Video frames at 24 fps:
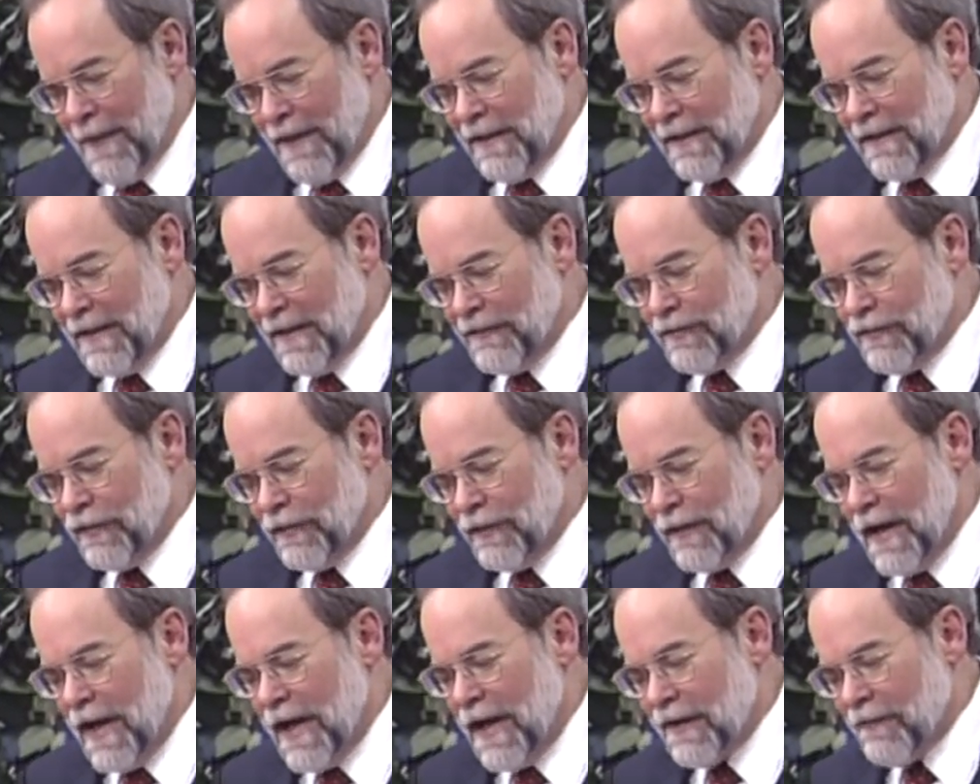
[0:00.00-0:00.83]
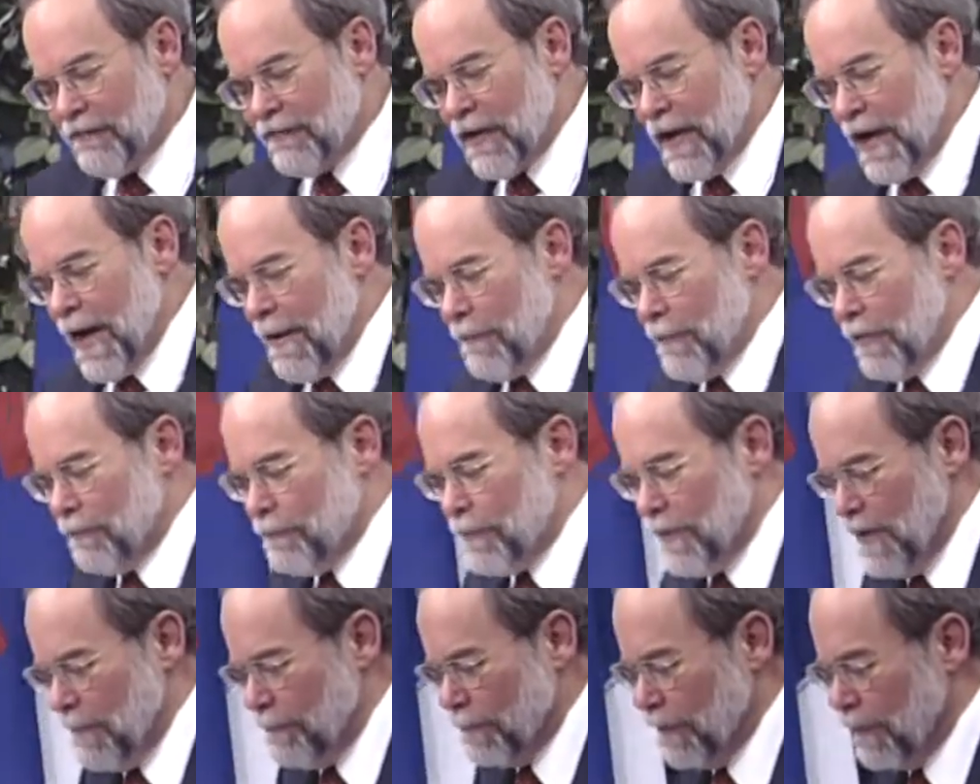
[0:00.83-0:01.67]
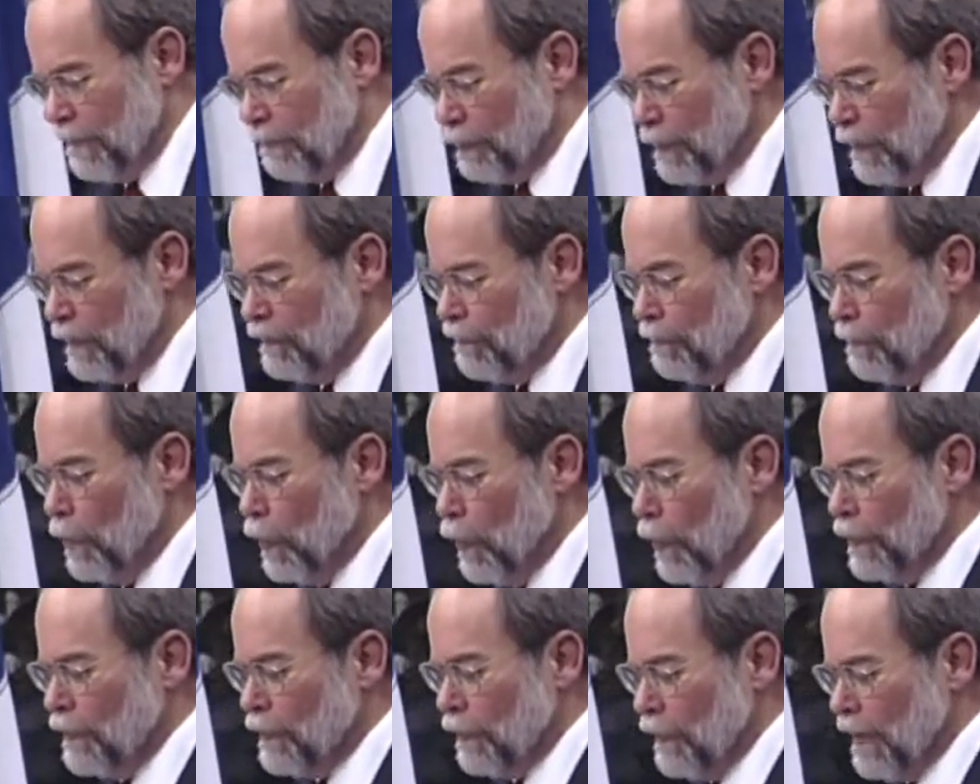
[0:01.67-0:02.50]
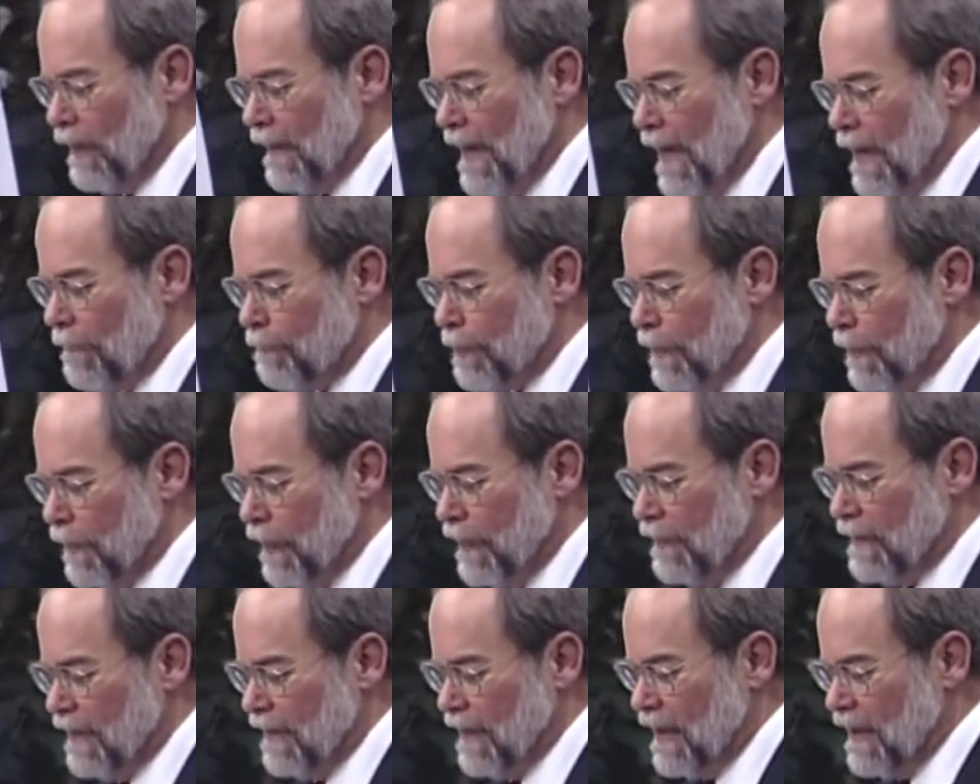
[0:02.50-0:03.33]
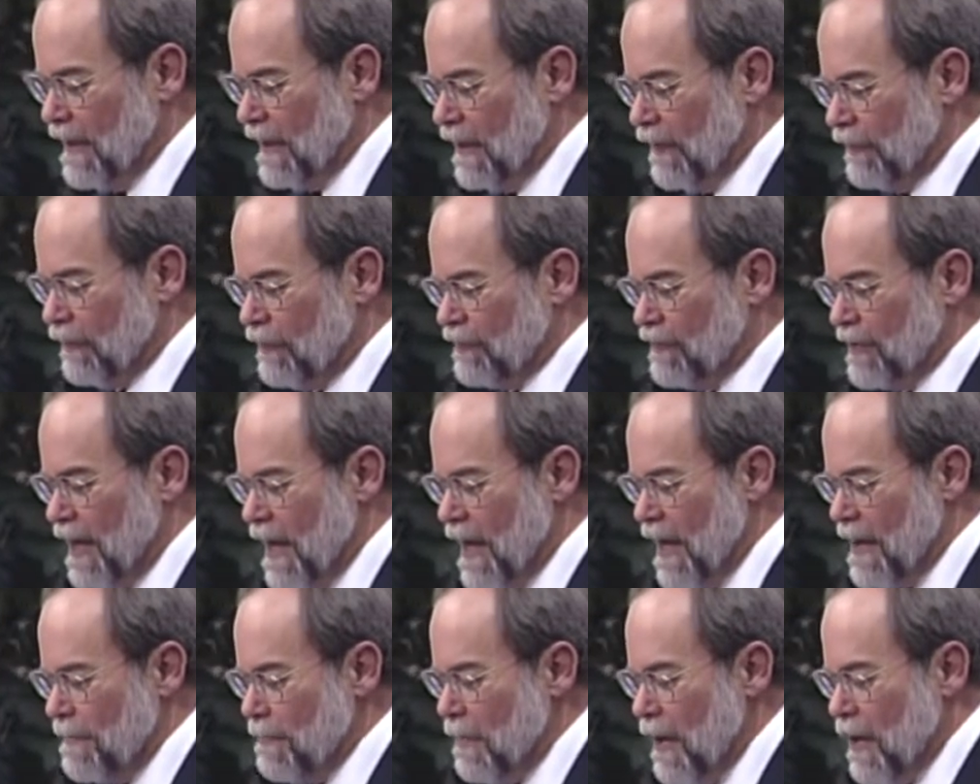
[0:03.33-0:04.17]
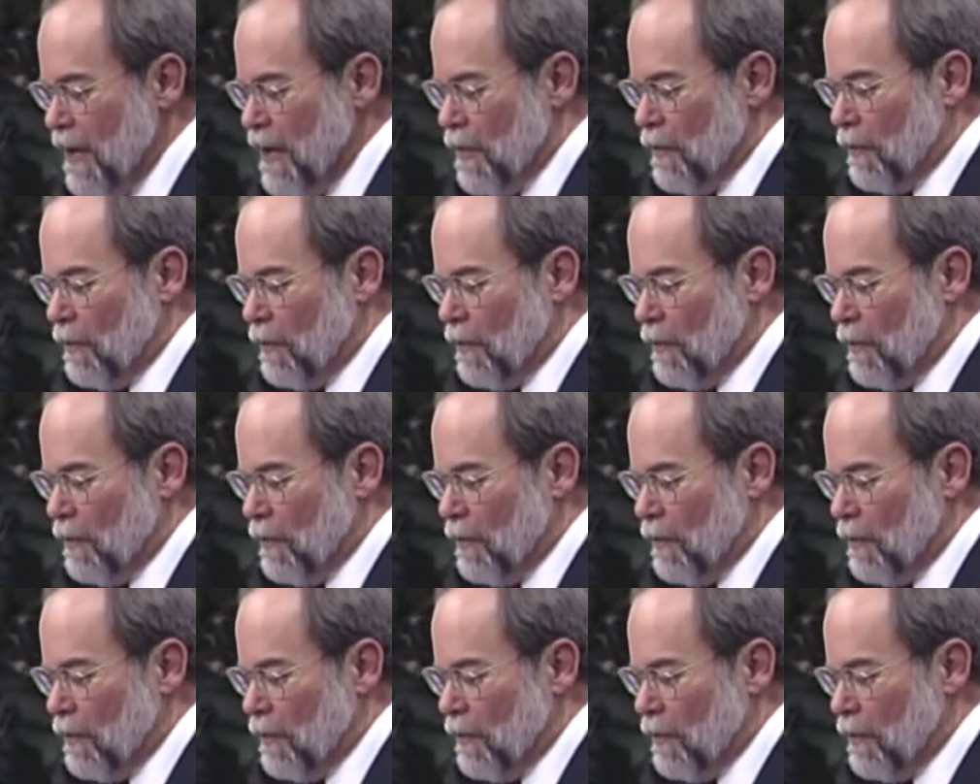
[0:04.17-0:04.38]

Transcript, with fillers: Yet the lot of common people improved more during that period than any other time.